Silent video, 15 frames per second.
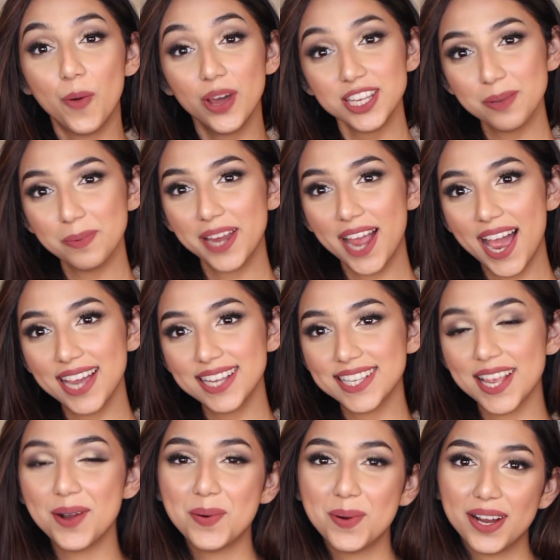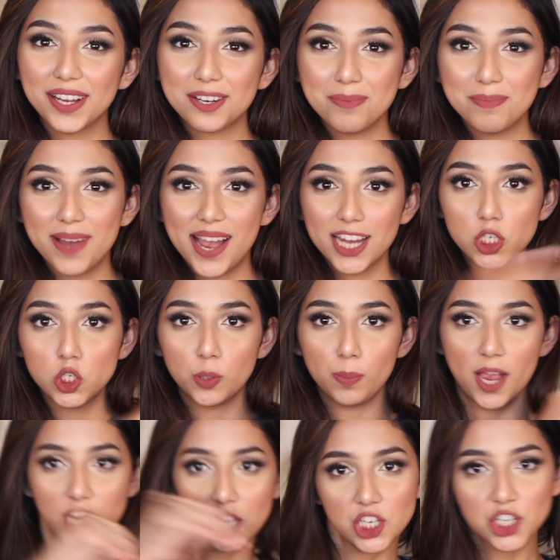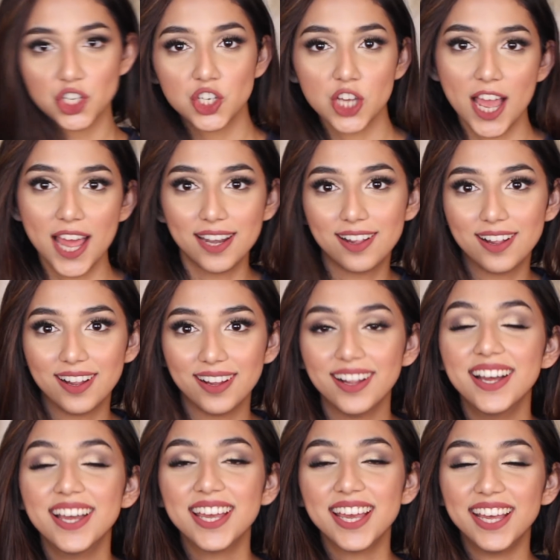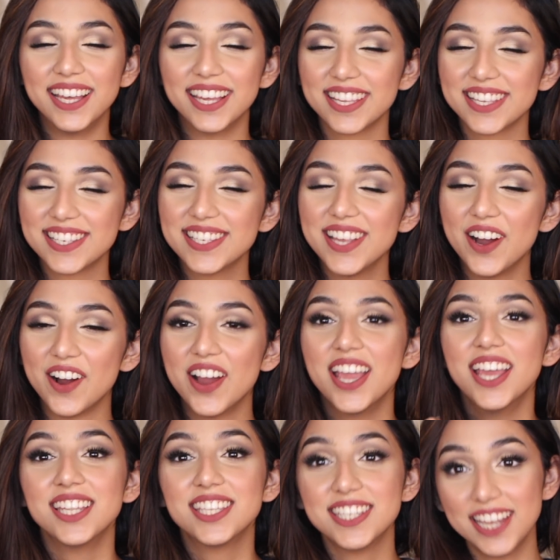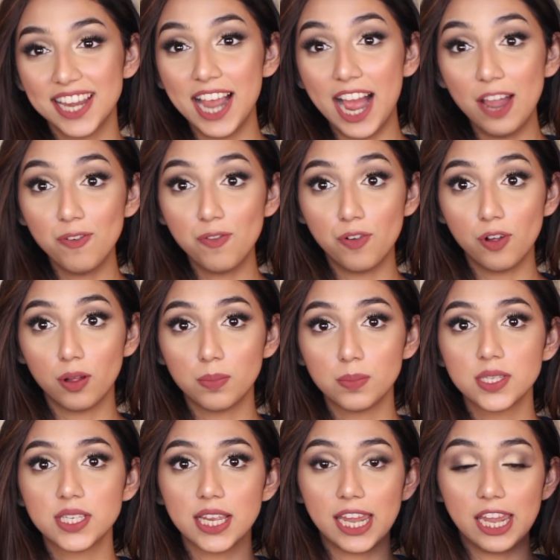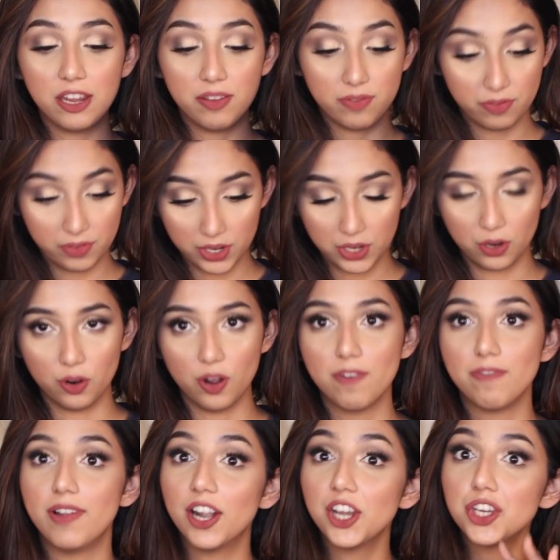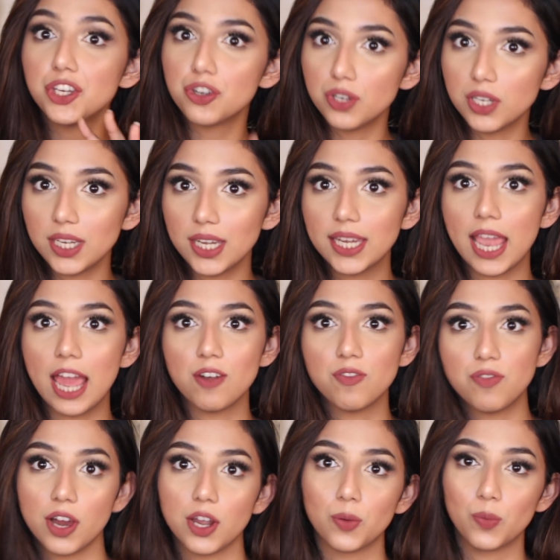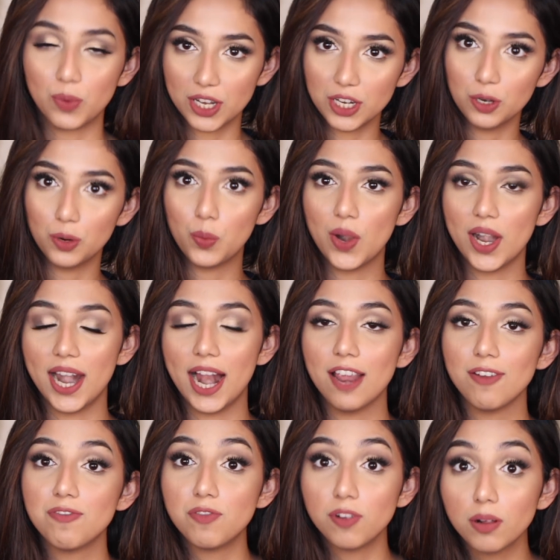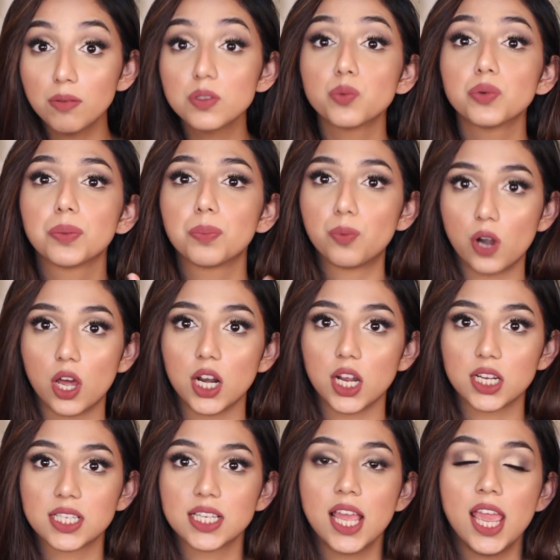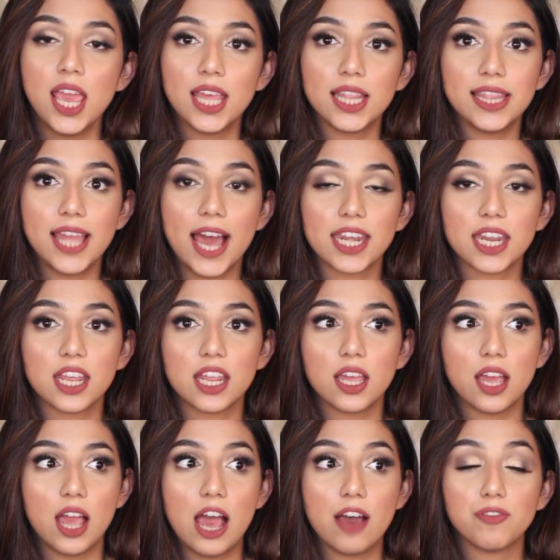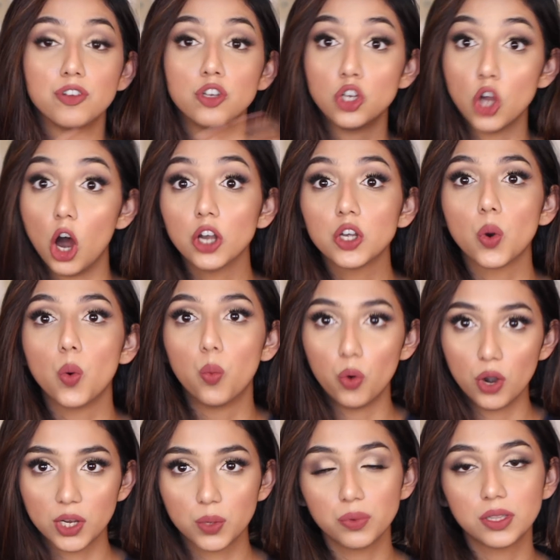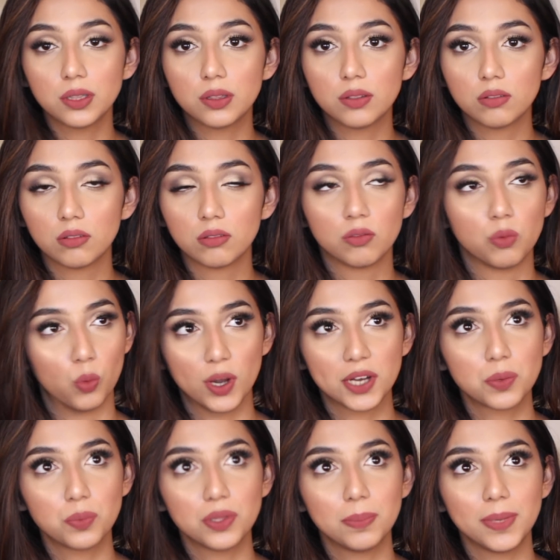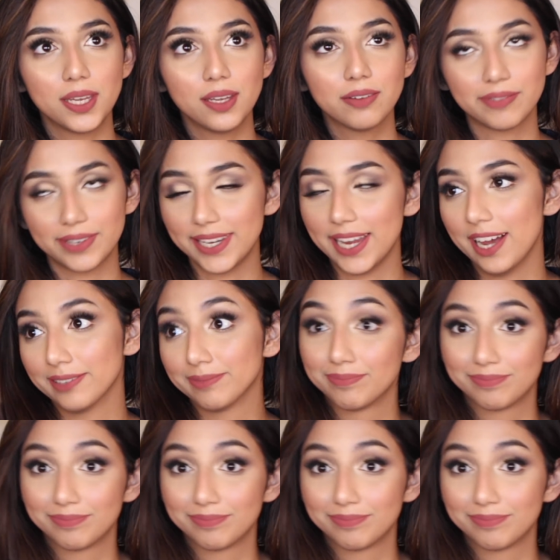What is up, you guys, and welcome back to my channel. So today I filmed a video, a very unique and fun video where I filmed with products that have not worked with me,